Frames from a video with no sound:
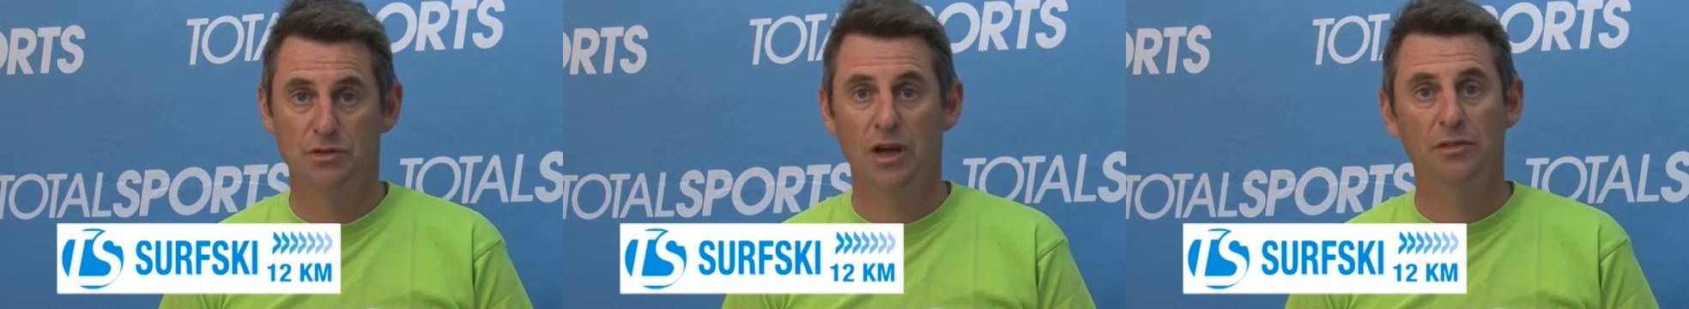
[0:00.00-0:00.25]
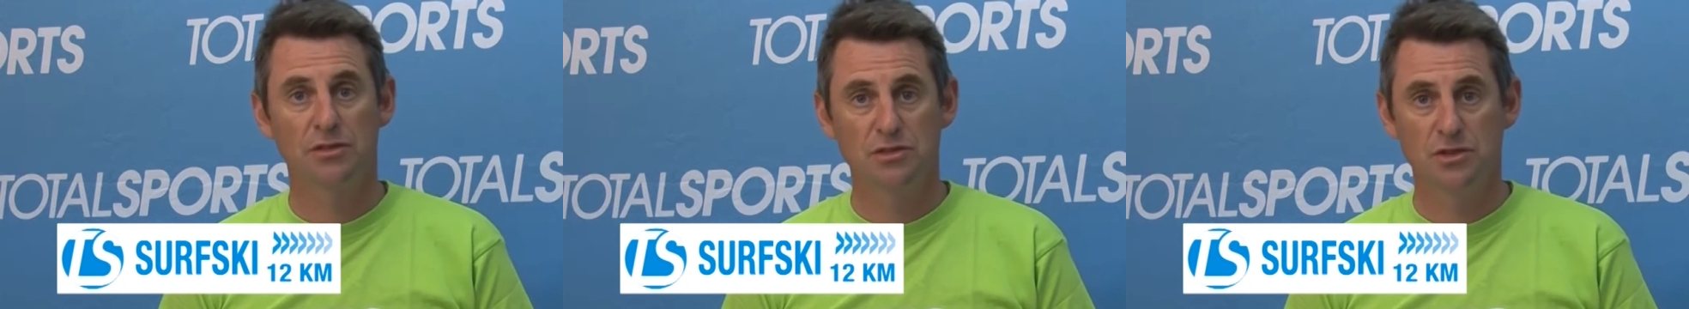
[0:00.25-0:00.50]

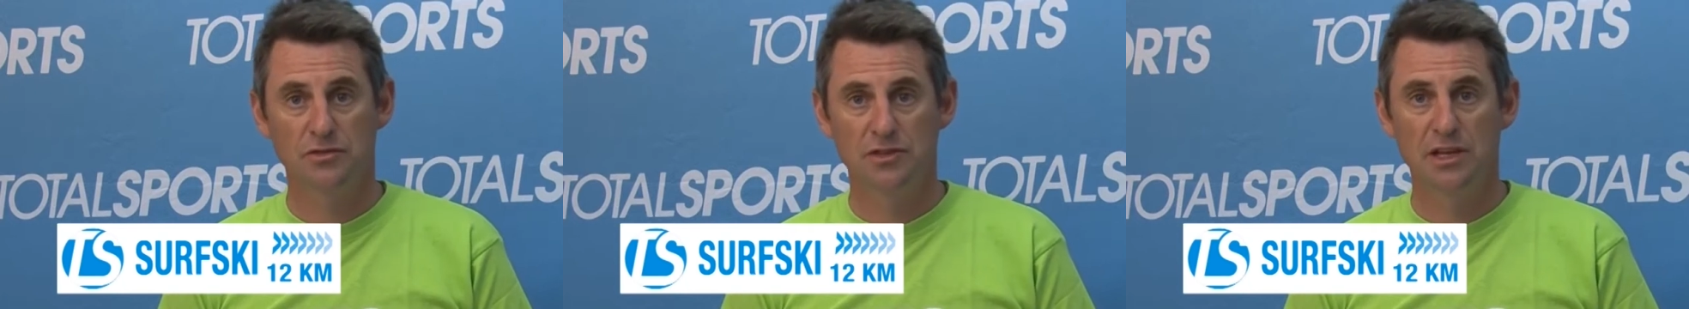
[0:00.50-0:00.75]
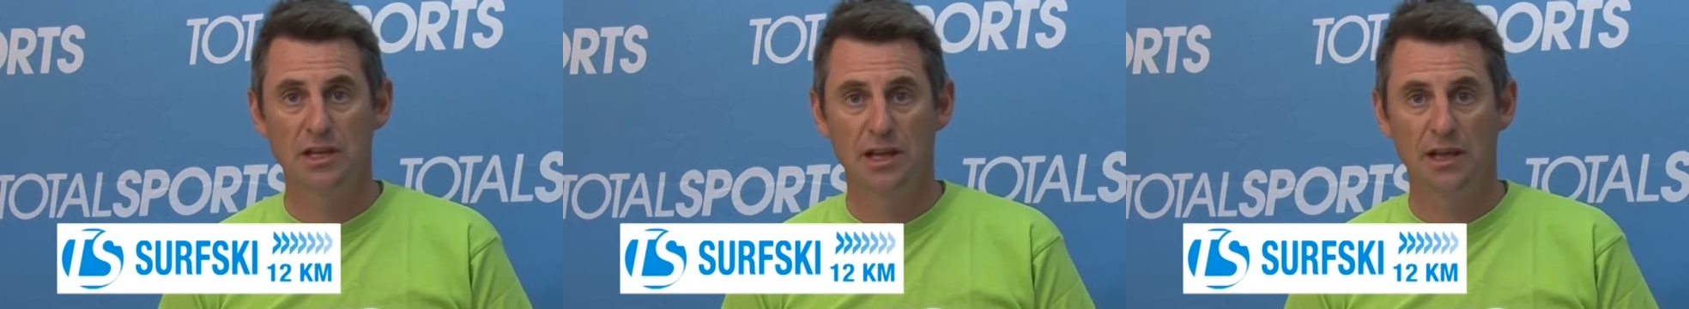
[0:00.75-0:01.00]
around the
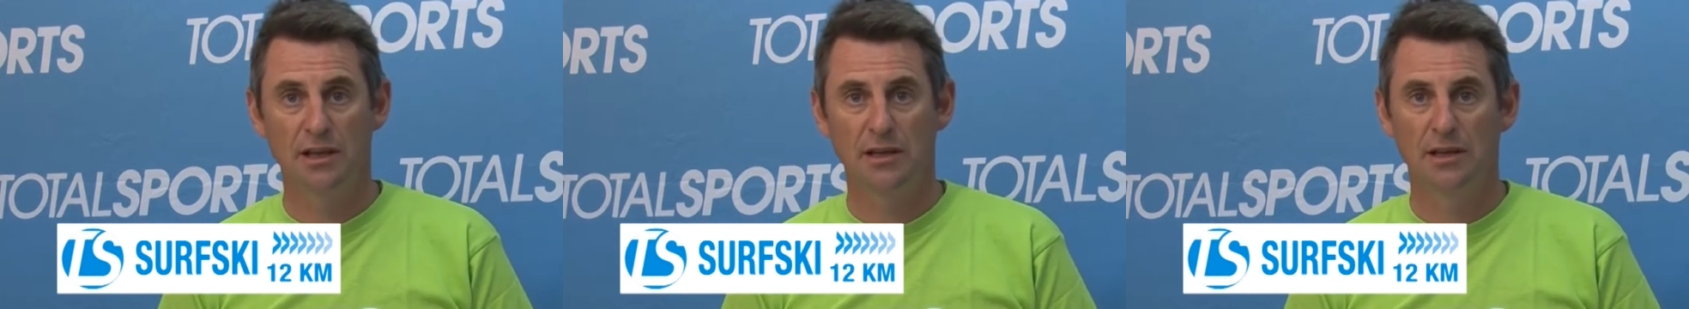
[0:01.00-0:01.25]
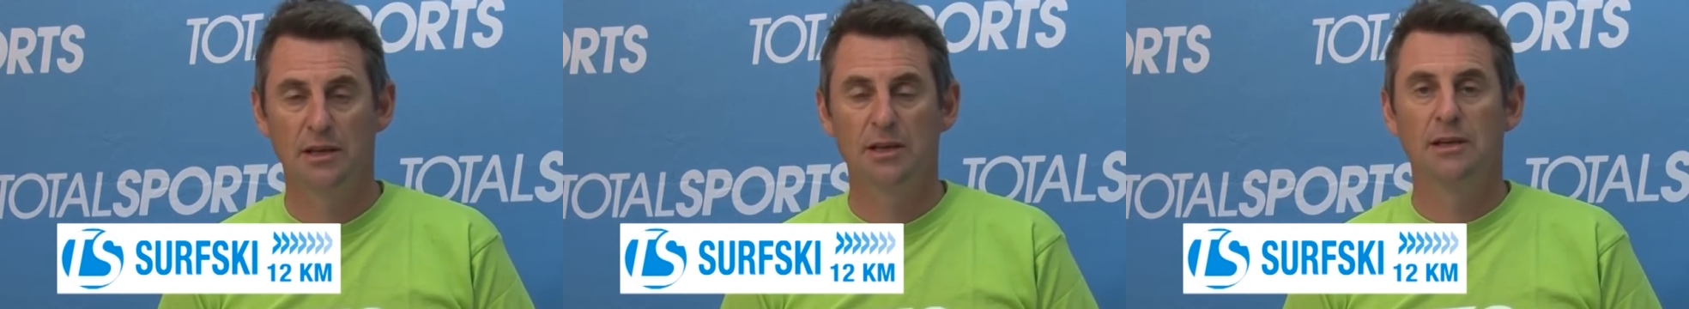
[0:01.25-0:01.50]
Surfski leg.
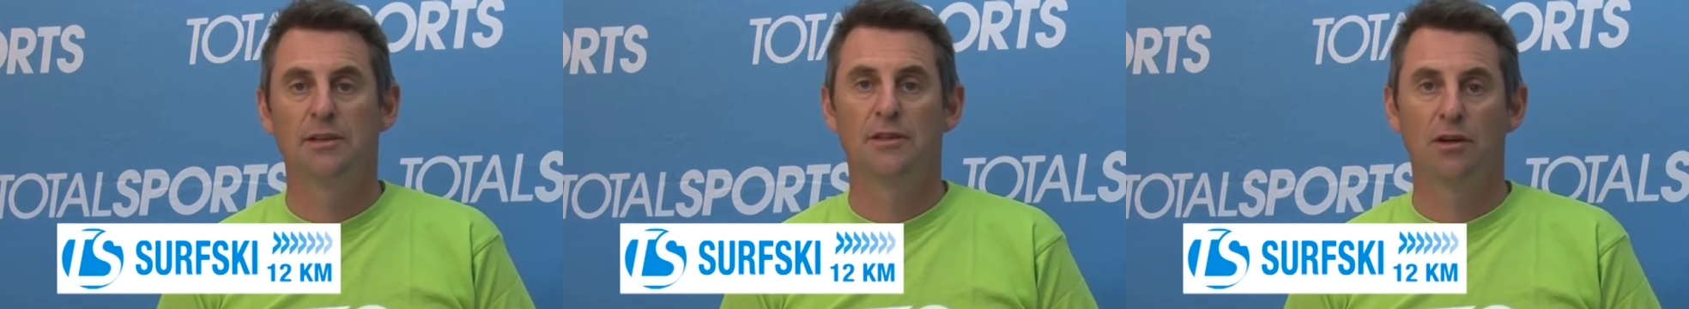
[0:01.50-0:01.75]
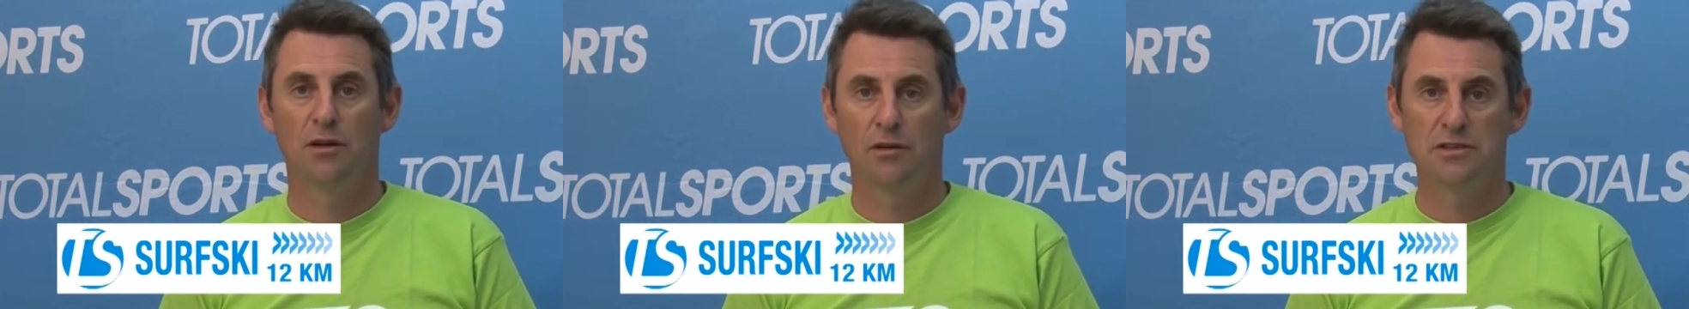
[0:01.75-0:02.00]

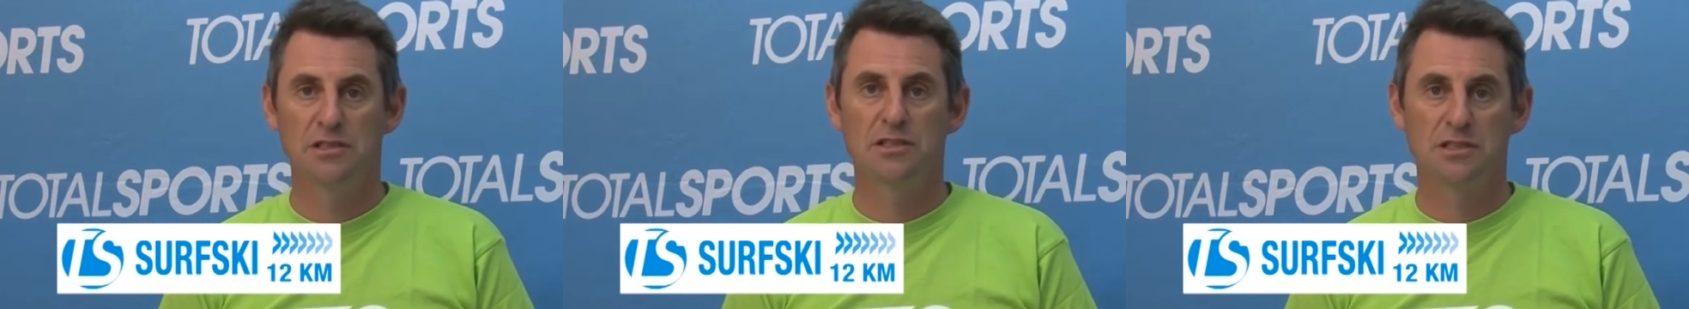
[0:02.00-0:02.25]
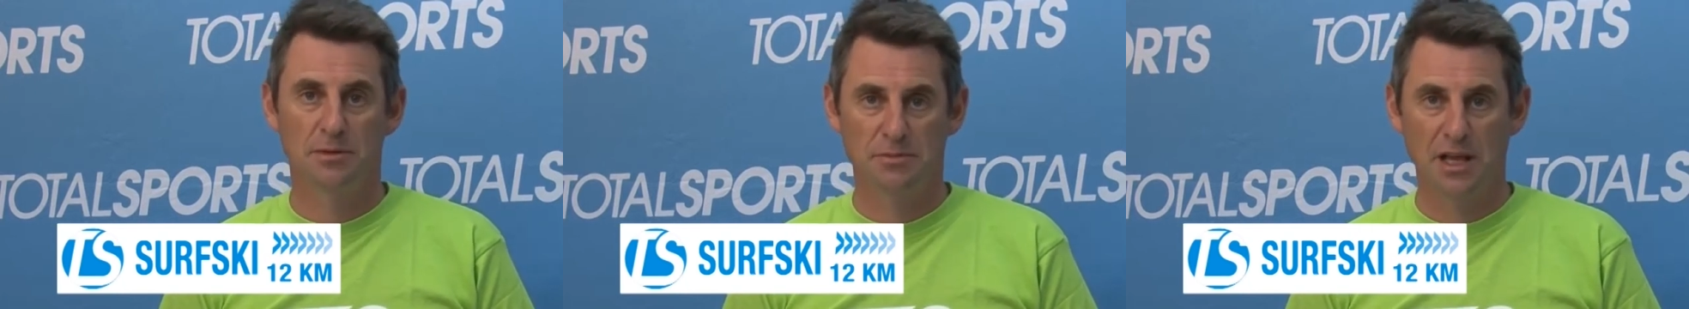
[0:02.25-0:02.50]
There are obviously
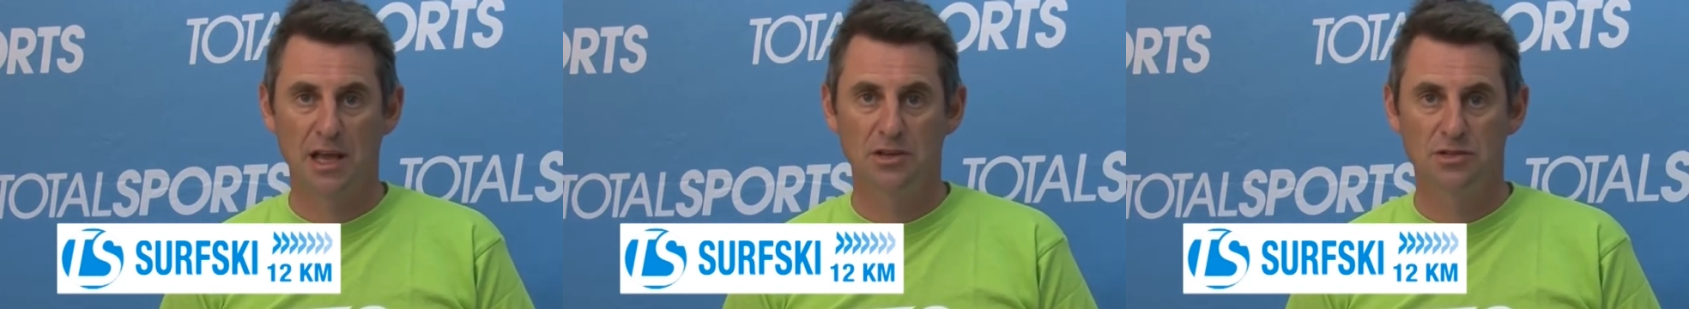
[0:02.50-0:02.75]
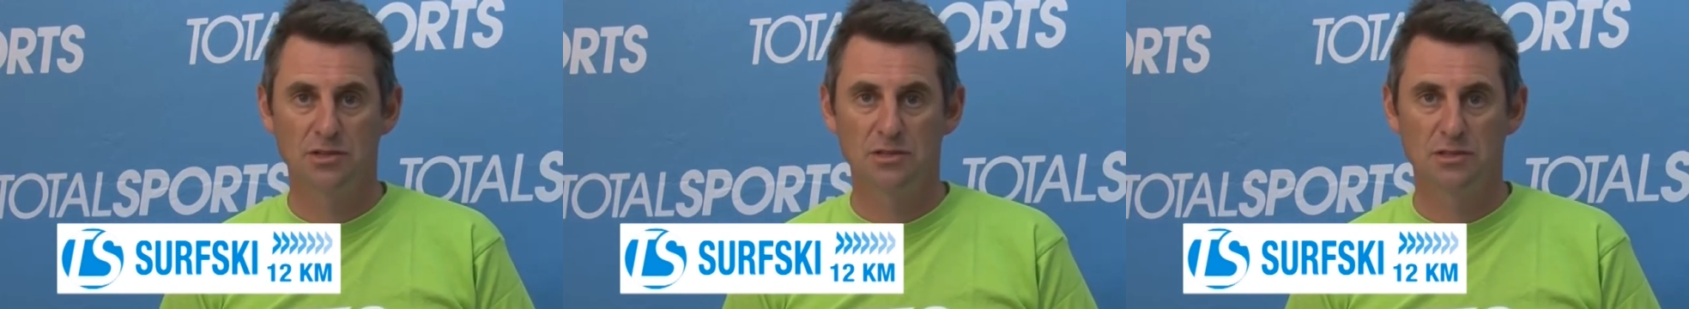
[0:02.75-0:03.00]
some
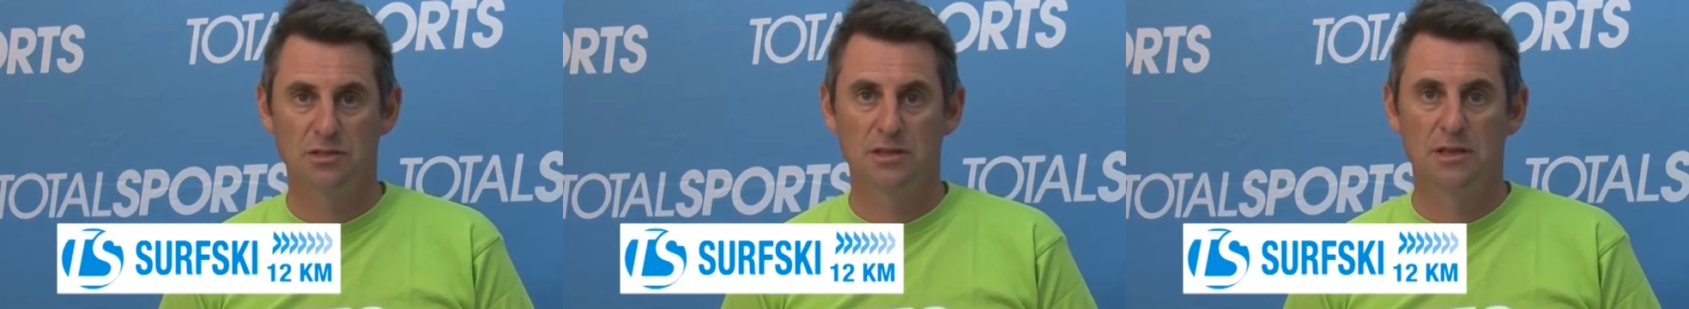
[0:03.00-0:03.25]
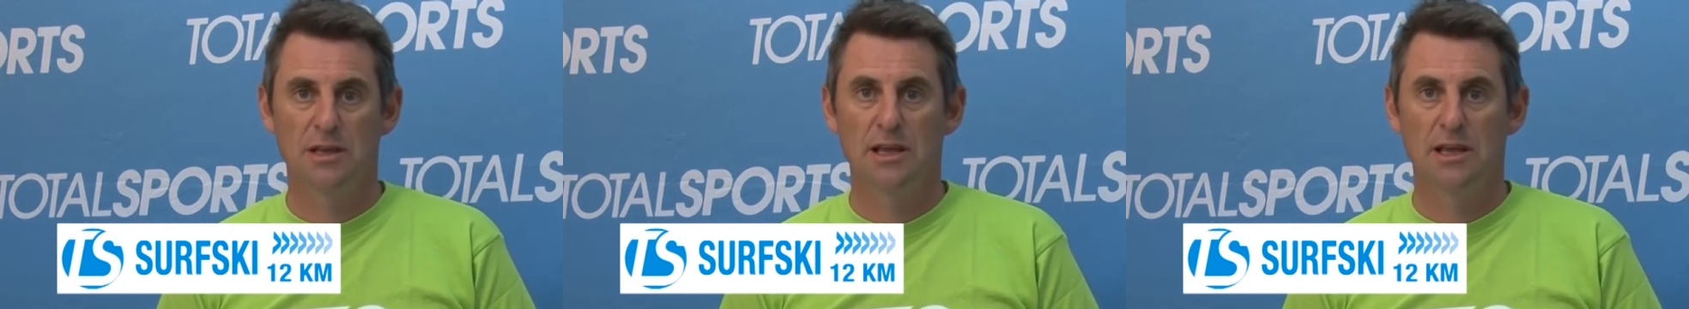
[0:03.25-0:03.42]
dangers